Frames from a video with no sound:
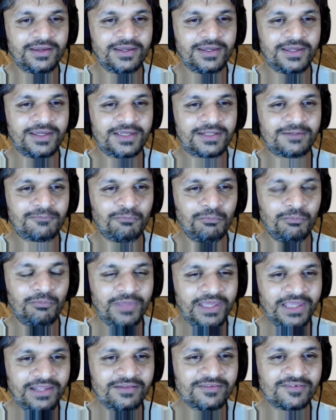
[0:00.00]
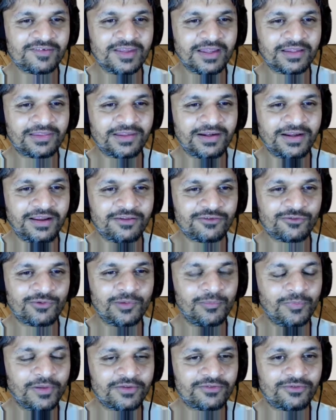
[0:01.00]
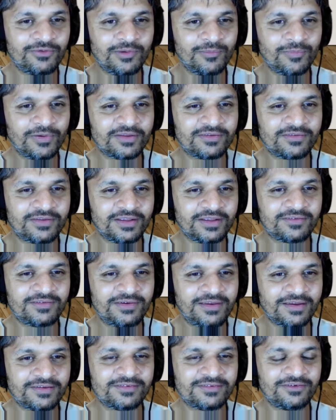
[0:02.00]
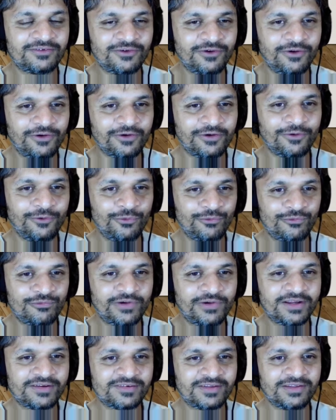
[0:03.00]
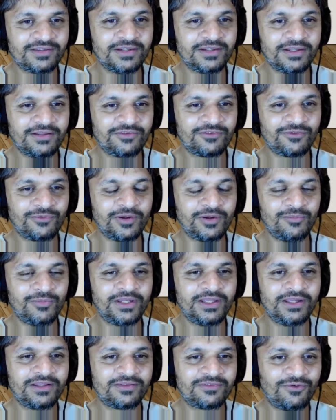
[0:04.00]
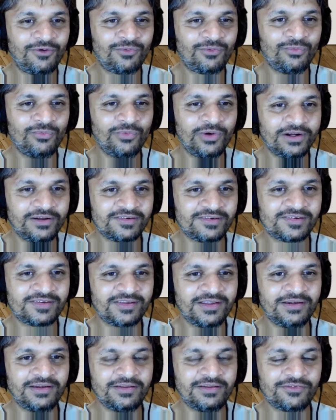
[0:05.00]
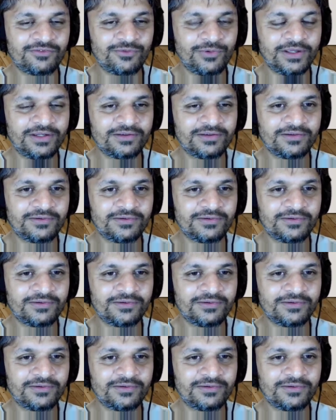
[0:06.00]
it means that 3n squared plus 2n plus 6 doesn't grow faster than n squared, meaning it's not worse than n squared.